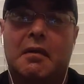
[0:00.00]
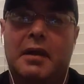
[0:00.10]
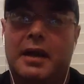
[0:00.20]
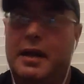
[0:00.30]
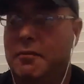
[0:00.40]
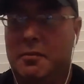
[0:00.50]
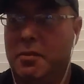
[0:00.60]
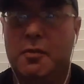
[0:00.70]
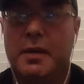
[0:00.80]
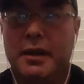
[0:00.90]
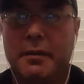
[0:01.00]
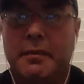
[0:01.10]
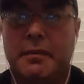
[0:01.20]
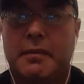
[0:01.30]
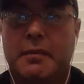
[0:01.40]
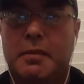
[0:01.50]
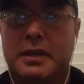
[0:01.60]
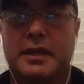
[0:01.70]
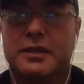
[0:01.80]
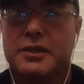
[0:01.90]
And I would brumate them.
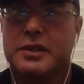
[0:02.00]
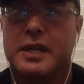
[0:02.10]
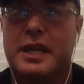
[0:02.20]
But then as soon as they